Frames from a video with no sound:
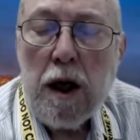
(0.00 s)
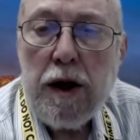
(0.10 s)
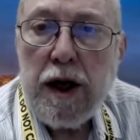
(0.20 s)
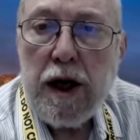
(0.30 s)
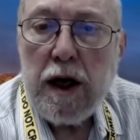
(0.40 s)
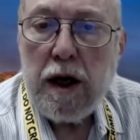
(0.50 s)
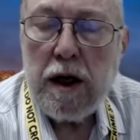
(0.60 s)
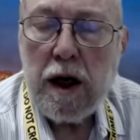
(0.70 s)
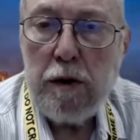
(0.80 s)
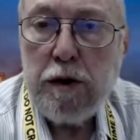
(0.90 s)
then
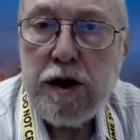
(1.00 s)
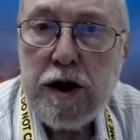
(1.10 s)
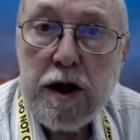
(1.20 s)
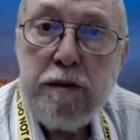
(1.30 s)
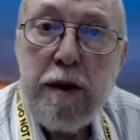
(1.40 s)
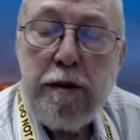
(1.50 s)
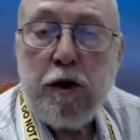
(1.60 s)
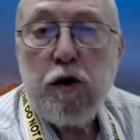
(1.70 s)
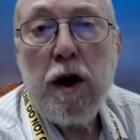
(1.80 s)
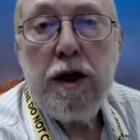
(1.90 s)
I would suggest maybe
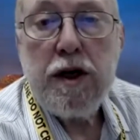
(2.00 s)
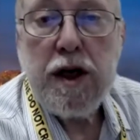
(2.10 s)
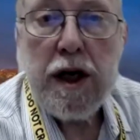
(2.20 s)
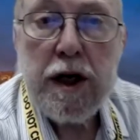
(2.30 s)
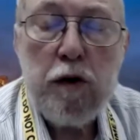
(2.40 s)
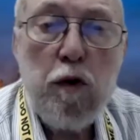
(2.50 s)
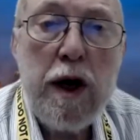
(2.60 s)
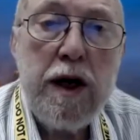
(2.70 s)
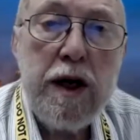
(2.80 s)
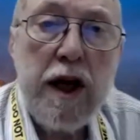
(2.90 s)
trying to take it
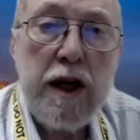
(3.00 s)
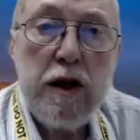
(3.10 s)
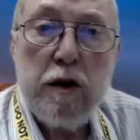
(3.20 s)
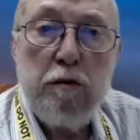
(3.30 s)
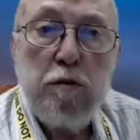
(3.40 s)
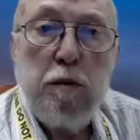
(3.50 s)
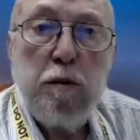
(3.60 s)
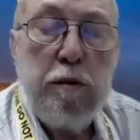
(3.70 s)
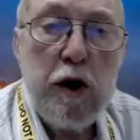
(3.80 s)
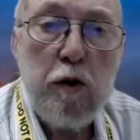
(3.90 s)
right at the end of the
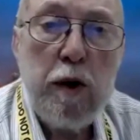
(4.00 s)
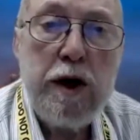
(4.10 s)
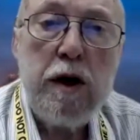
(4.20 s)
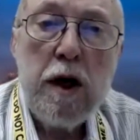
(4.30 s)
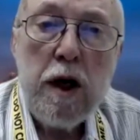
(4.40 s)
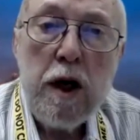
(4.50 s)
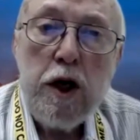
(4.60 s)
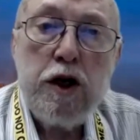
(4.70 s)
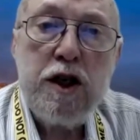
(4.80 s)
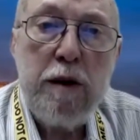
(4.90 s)
meal when your
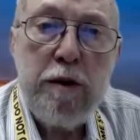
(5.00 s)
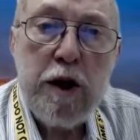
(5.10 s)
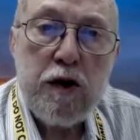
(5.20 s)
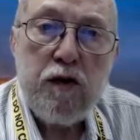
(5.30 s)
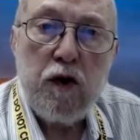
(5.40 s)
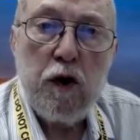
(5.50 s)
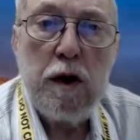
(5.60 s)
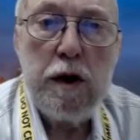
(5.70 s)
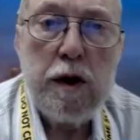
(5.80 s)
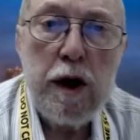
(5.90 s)
stomach is
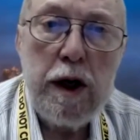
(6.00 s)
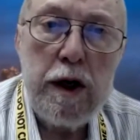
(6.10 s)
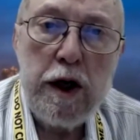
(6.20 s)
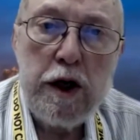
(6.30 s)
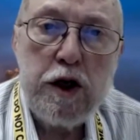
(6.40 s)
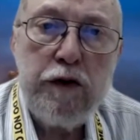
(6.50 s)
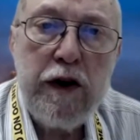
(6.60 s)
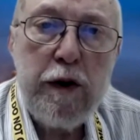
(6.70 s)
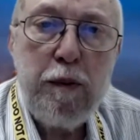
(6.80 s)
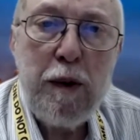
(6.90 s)
full and it's
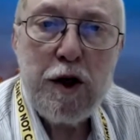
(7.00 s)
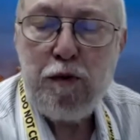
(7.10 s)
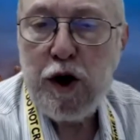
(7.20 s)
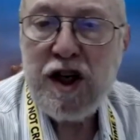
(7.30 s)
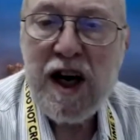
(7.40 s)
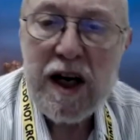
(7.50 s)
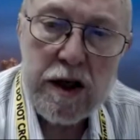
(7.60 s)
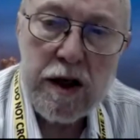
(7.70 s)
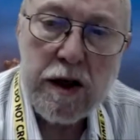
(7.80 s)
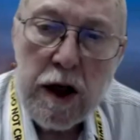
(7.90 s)
very much
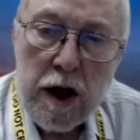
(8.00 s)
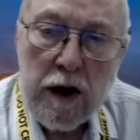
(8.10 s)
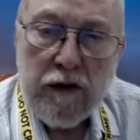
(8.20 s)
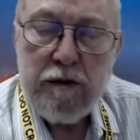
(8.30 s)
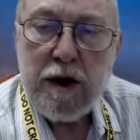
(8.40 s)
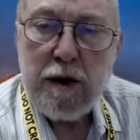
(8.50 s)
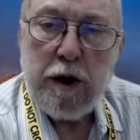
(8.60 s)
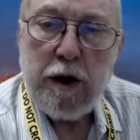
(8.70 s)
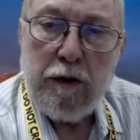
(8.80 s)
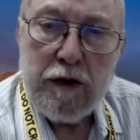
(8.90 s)
protected from some
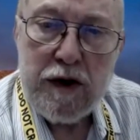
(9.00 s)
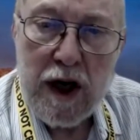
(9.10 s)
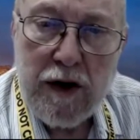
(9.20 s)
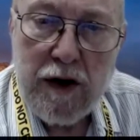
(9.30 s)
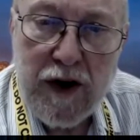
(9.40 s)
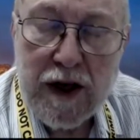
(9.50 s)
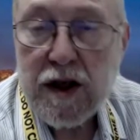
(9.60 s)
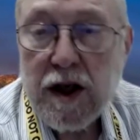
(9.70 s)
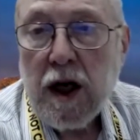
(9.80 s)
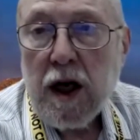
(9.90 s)
of the side
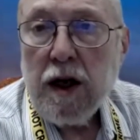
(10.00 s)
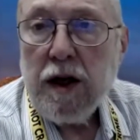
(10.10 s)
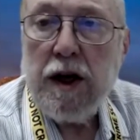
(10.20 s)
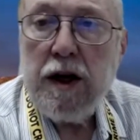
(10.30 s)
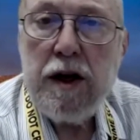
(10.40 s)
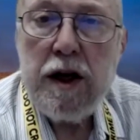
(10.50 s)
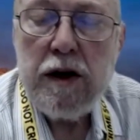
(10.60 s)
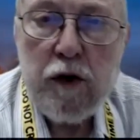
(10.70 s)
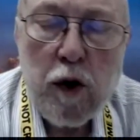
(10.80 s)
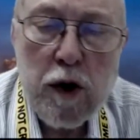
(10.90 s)
effects. The other thing,
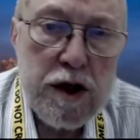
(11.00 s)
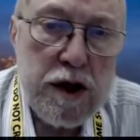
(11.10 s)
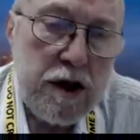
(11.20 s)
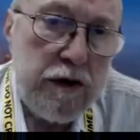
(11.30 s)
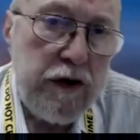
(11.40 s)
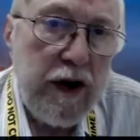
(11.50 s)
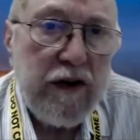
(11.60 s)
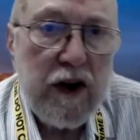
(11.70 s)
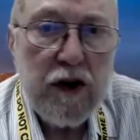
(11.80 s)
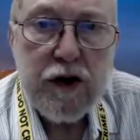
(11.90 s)
of course, is if you
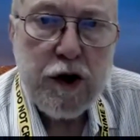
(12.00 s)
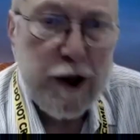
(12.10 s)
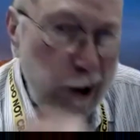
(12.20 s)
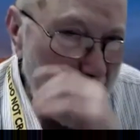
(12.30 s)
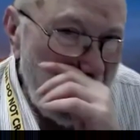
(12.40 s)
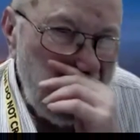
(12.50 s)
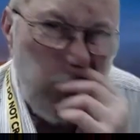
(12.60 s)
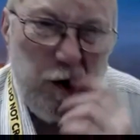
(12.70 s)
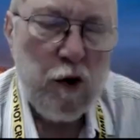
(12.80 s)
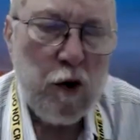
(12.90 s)
have ulcers that are not
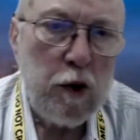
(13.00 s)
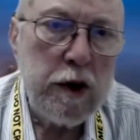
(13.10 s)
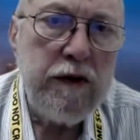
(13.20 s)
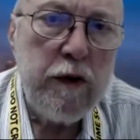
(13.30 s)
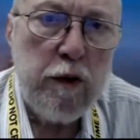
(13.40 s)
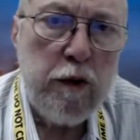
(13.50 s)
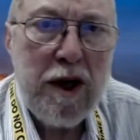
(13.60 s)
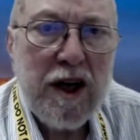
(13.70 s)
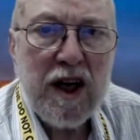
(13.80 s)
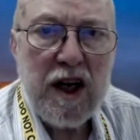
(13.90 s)
controlled, even with
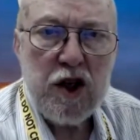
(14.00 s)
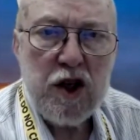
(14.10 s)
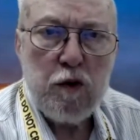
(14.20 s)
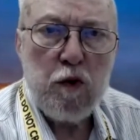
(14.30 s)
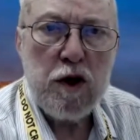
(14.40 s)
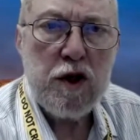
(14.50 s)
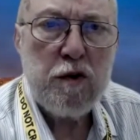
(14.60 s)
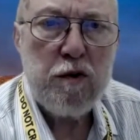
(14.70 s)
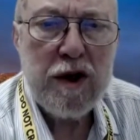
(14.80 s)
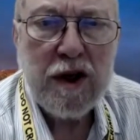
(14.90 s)
medication,
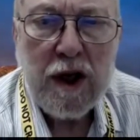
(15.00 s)
worsen with